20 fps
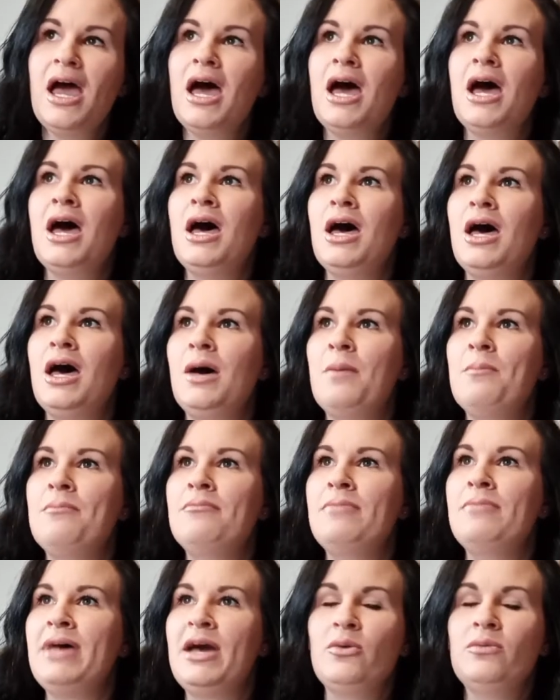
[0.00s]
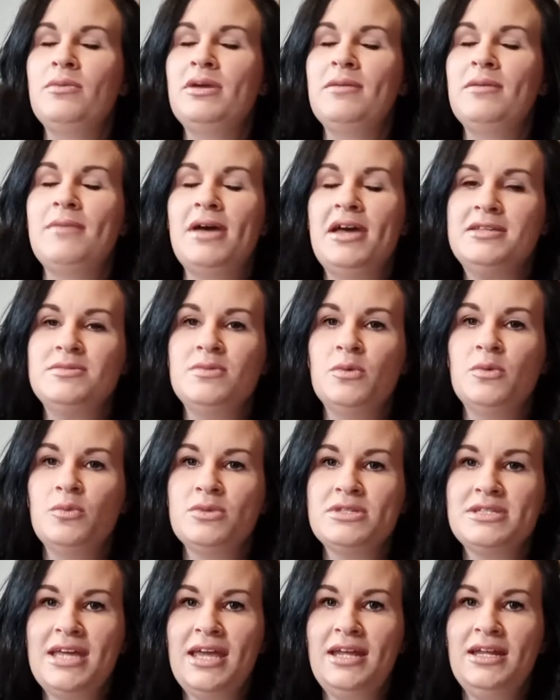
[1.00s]
back when me and my husband was
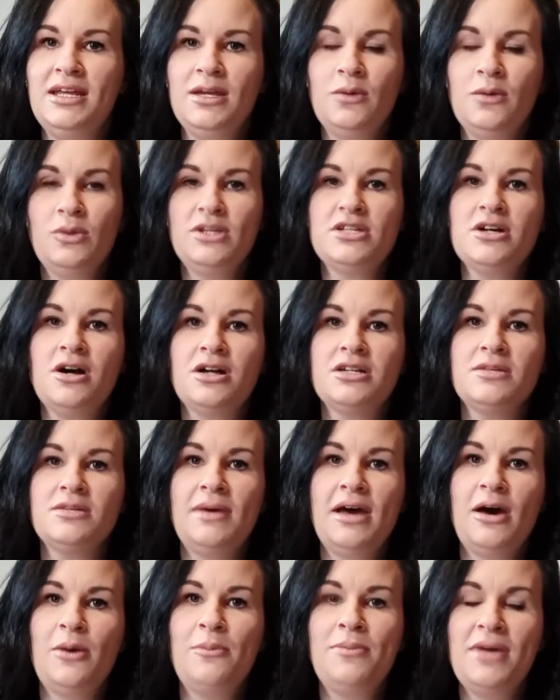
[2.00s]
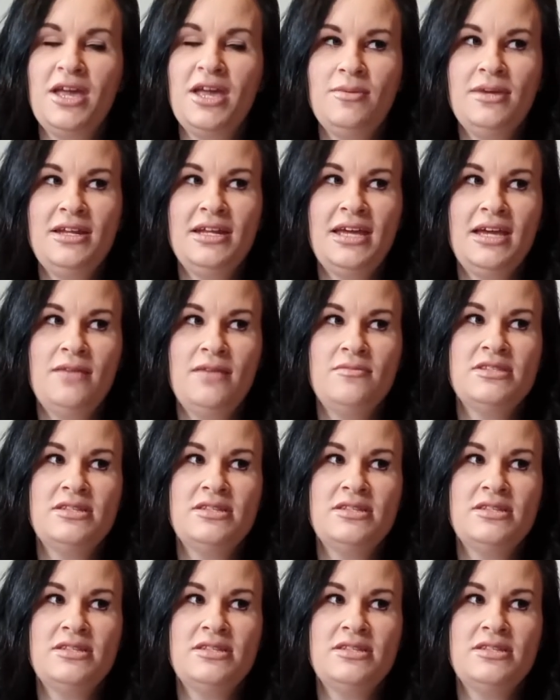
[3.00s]
dating and we talked about baby names,